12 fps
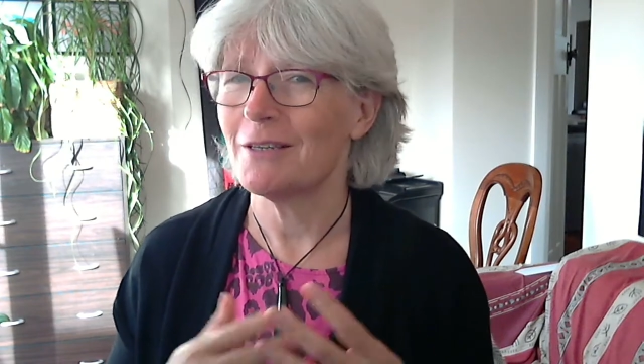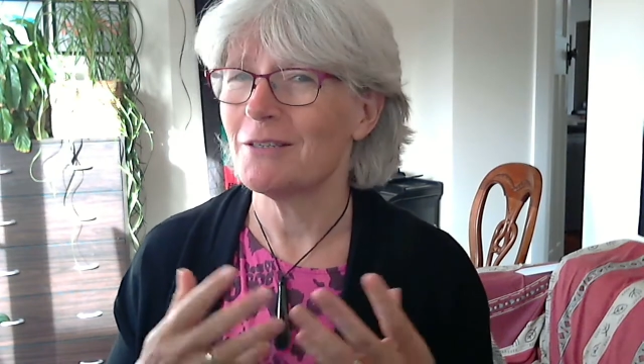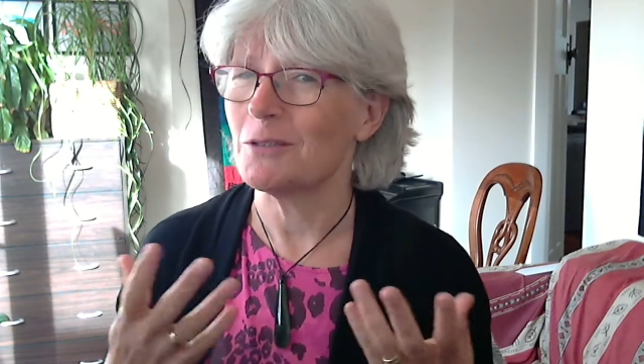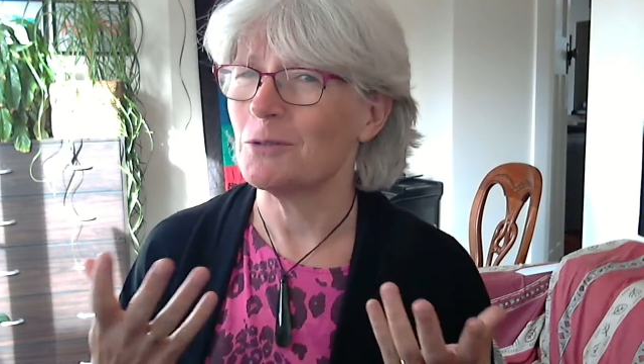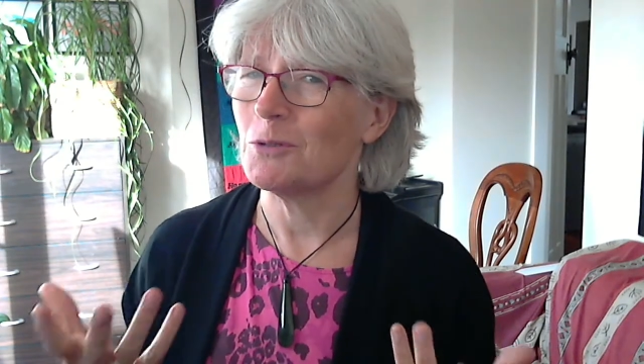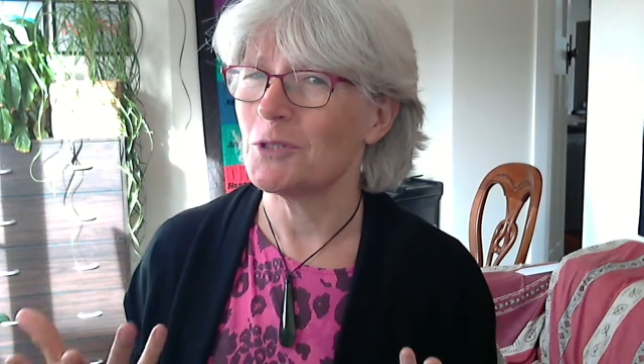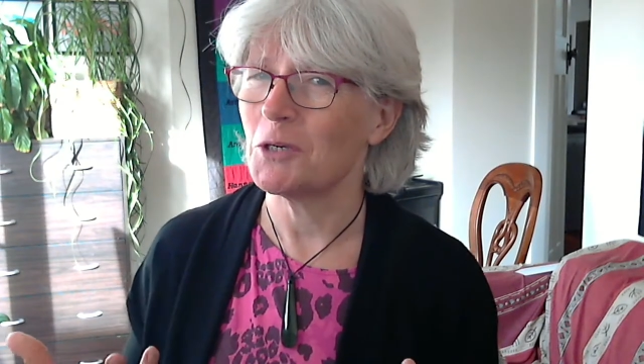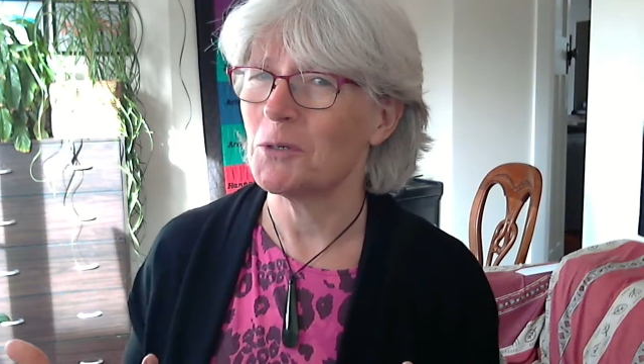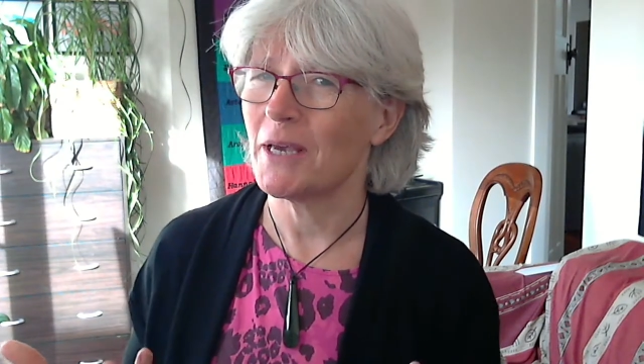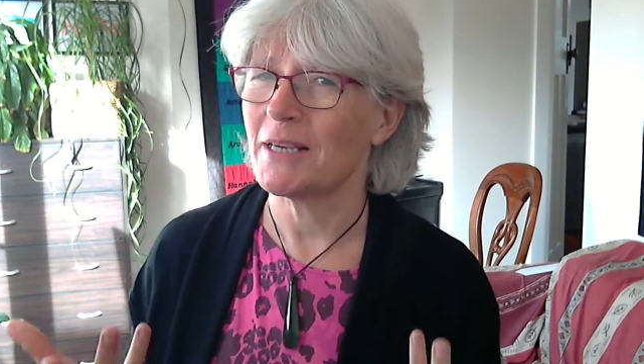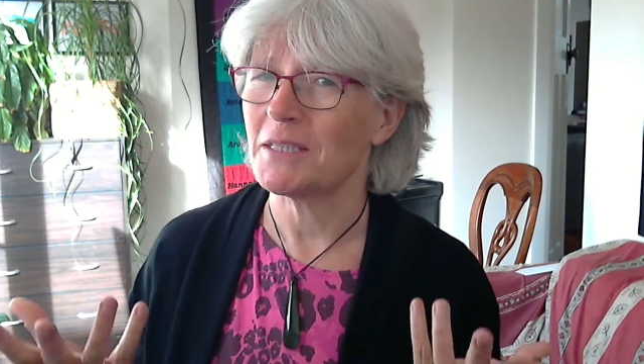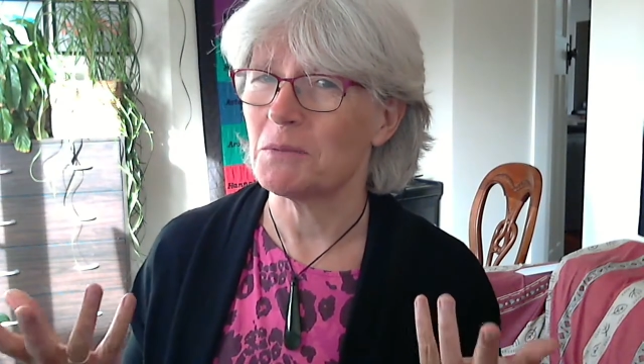it's also
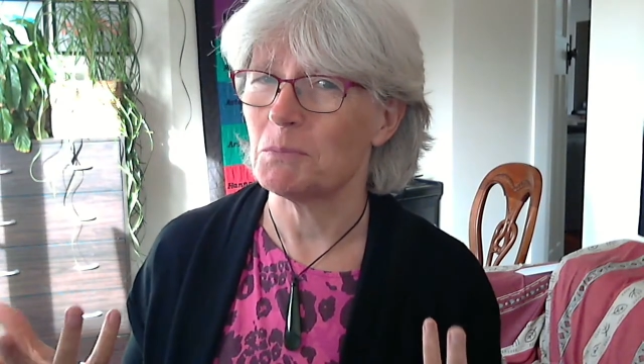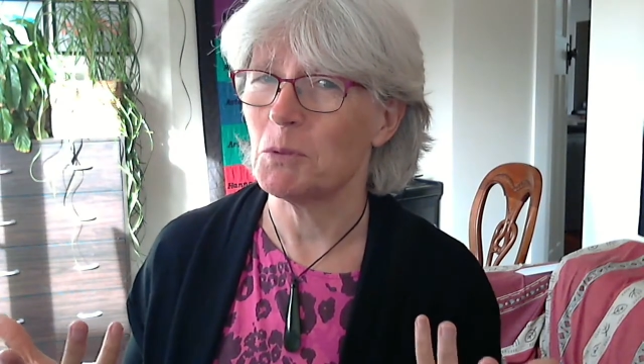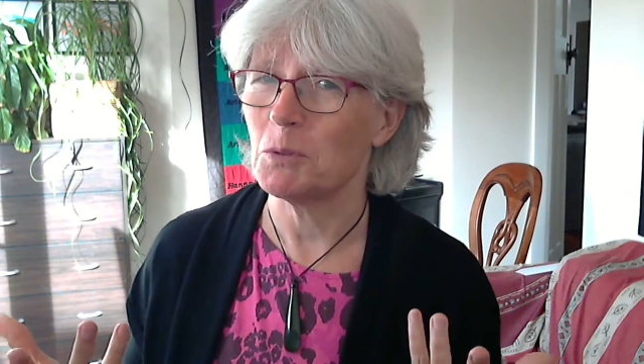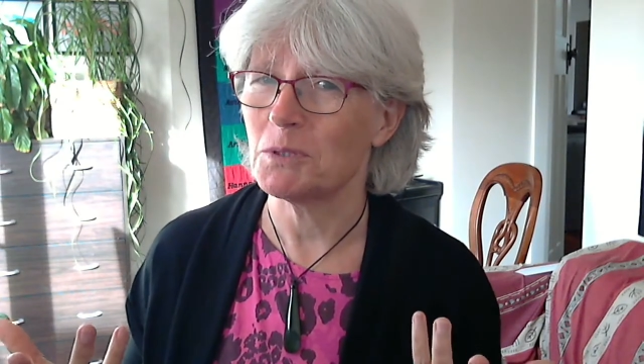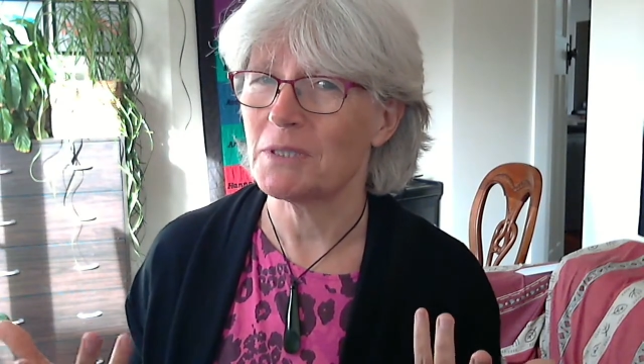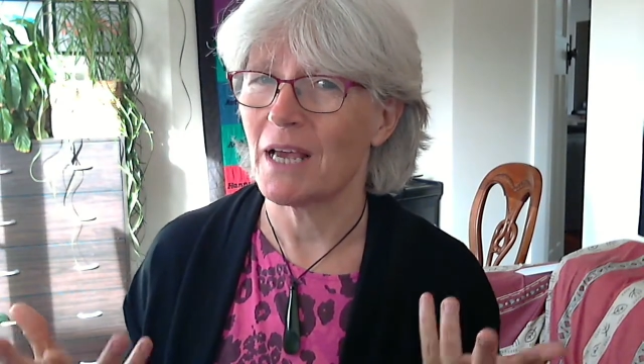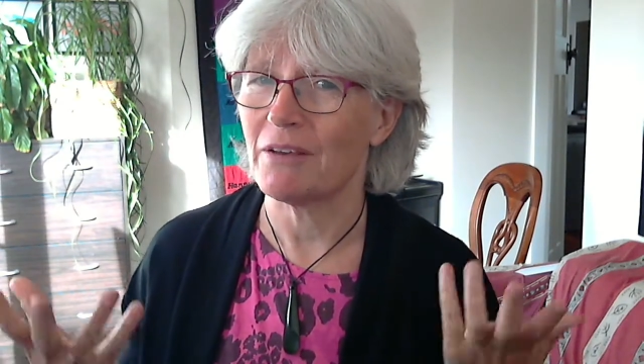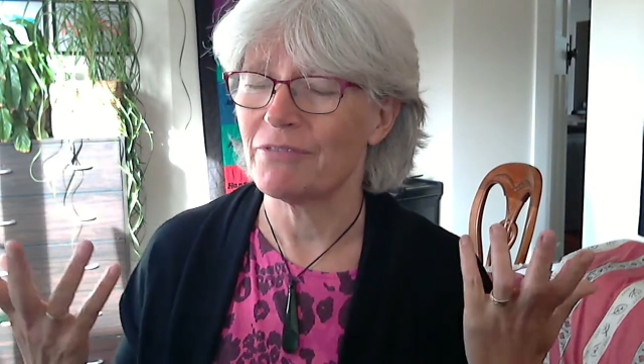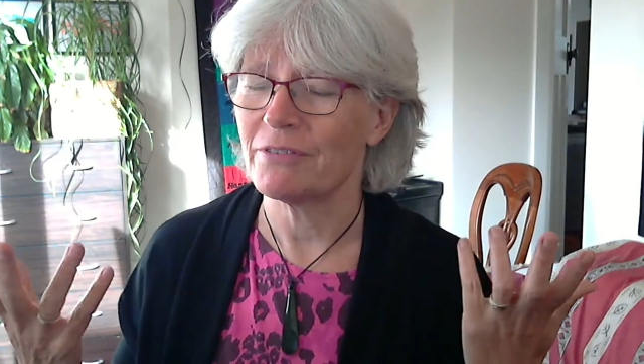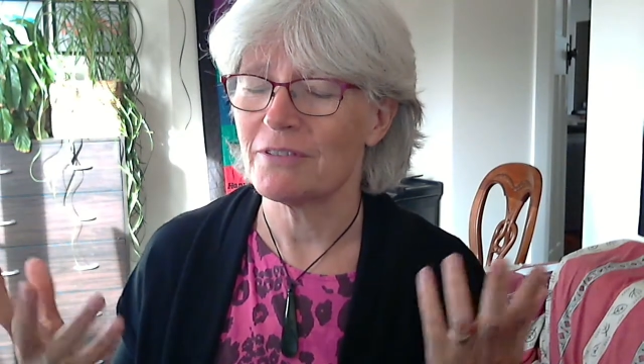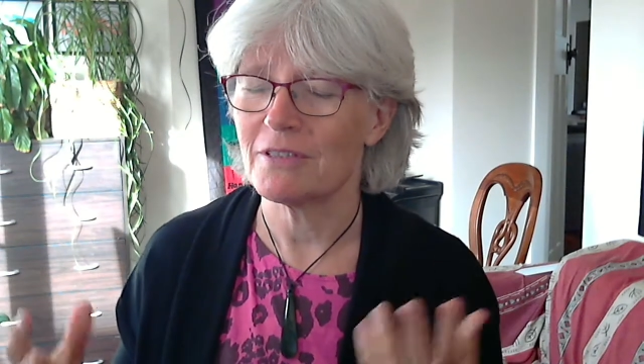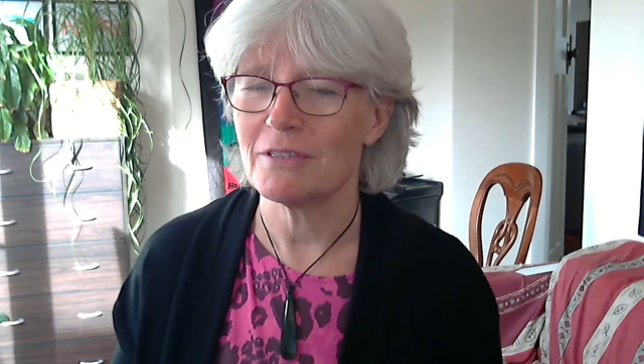our support staff.
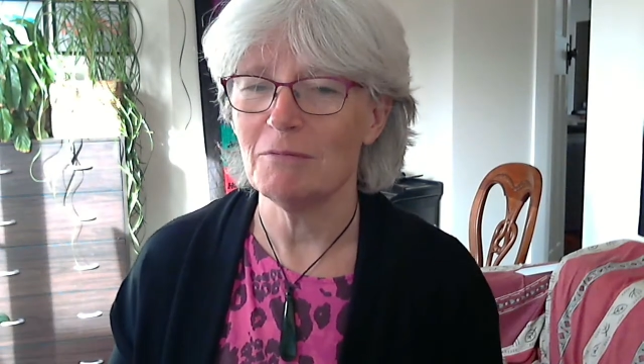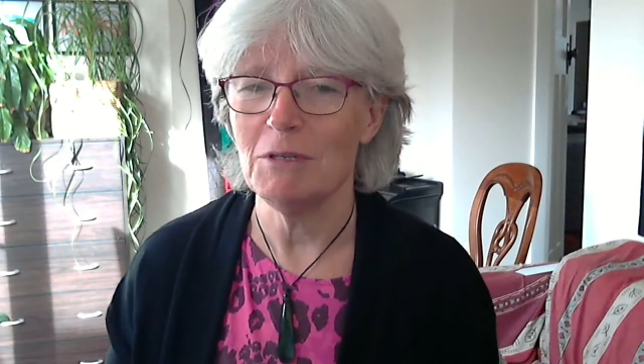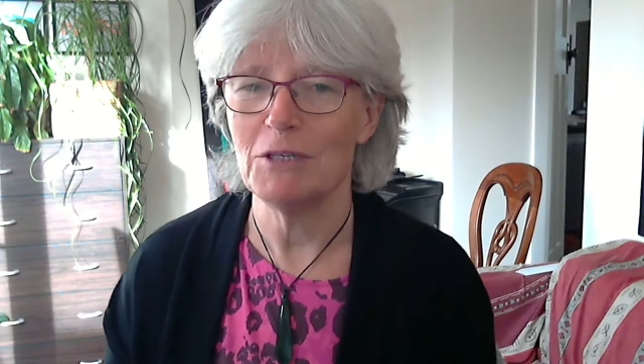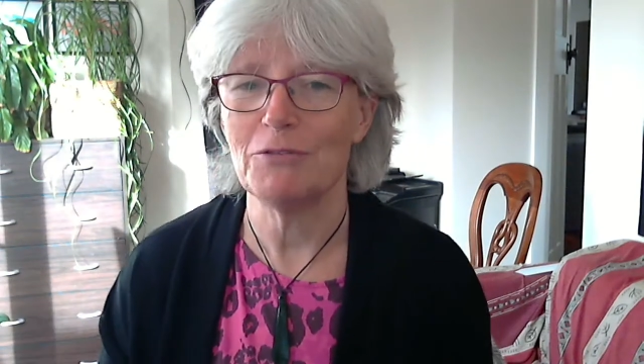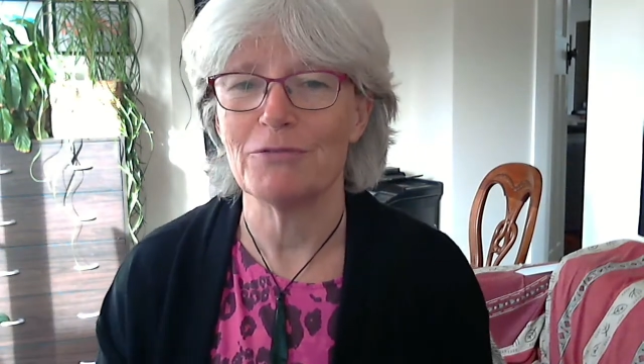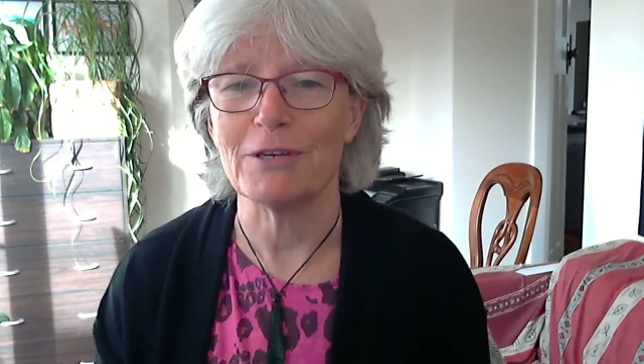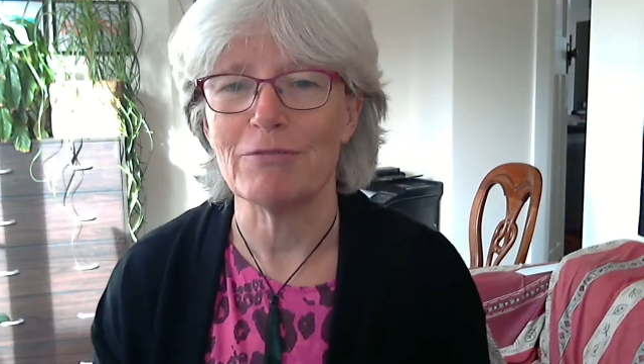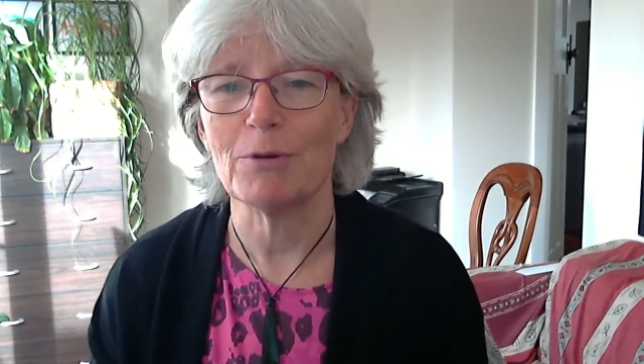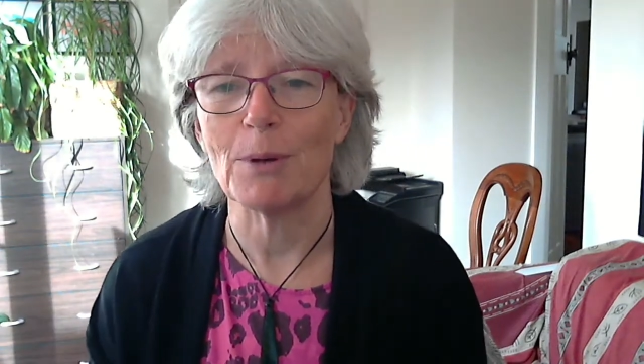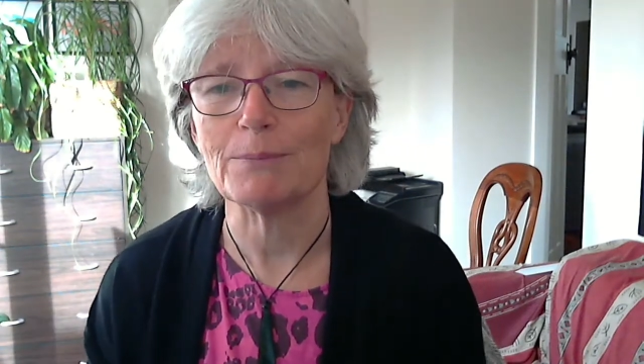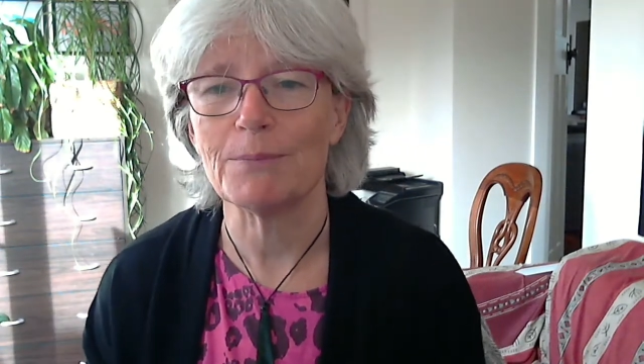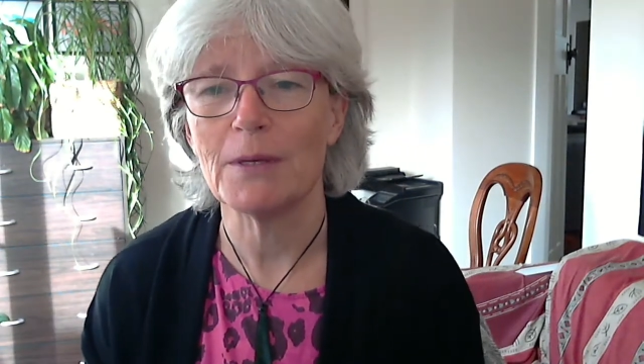So something new for
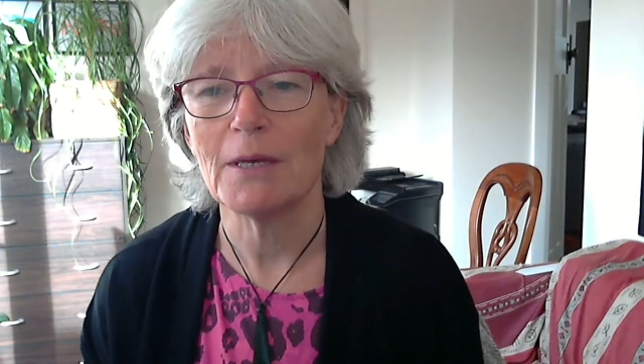everyone.